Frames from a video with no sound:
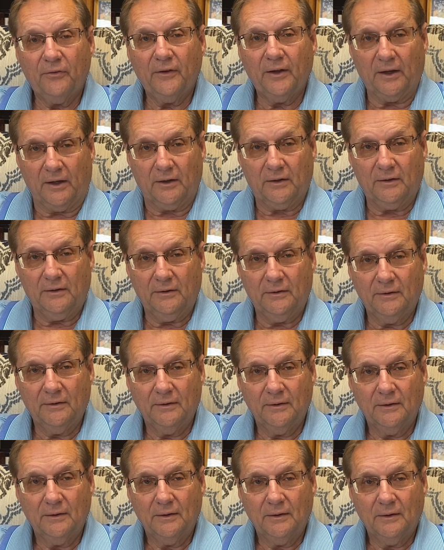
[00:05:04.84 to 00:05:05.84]
thick.
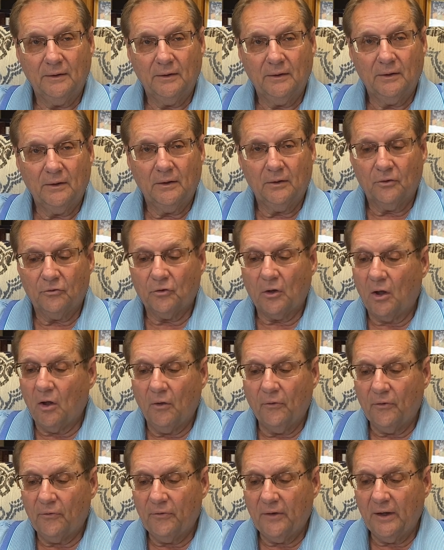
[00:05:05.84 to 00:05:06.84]
So all
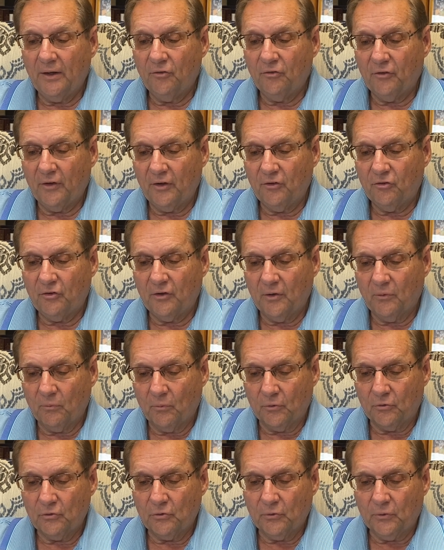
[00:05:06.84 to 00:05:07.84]
the things they said
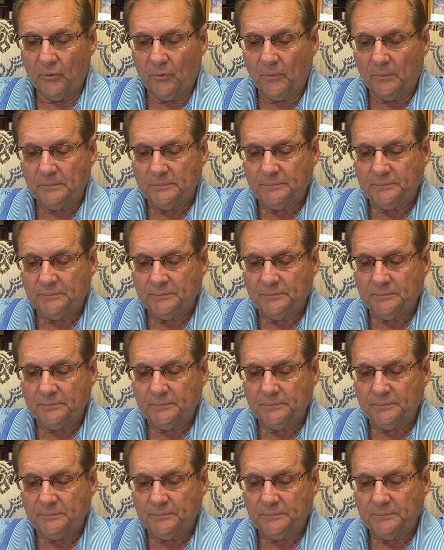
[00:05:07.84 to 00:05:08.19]
were true.